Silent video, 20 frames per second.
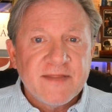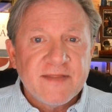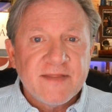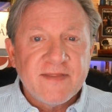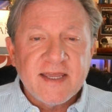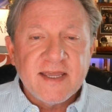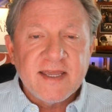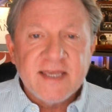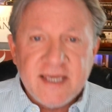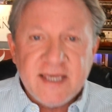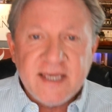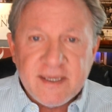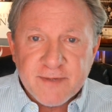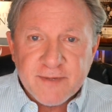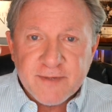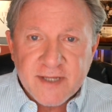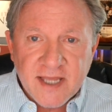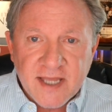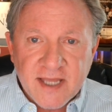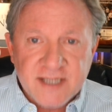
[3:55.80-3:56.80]
they
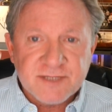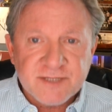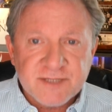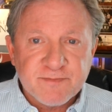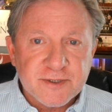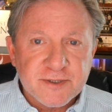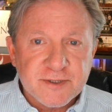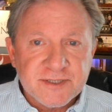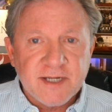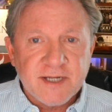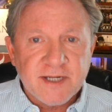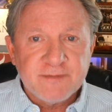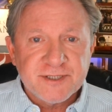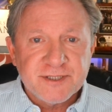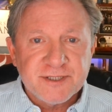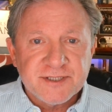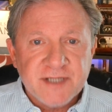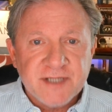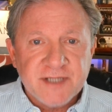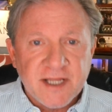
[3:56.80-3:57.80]
keep guest
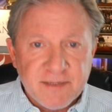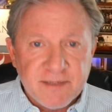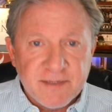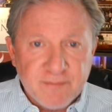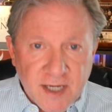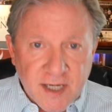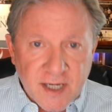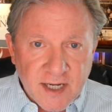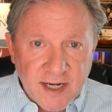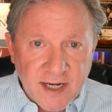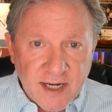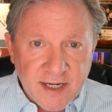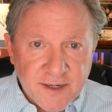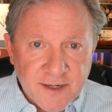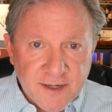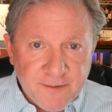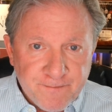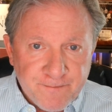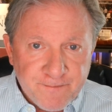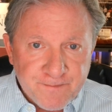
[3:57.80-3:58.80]
perception in mind.
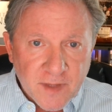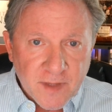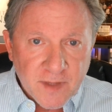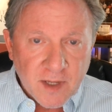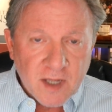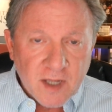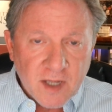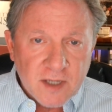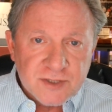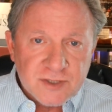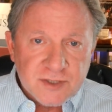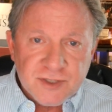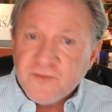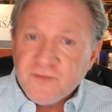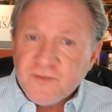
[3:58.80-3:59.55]
So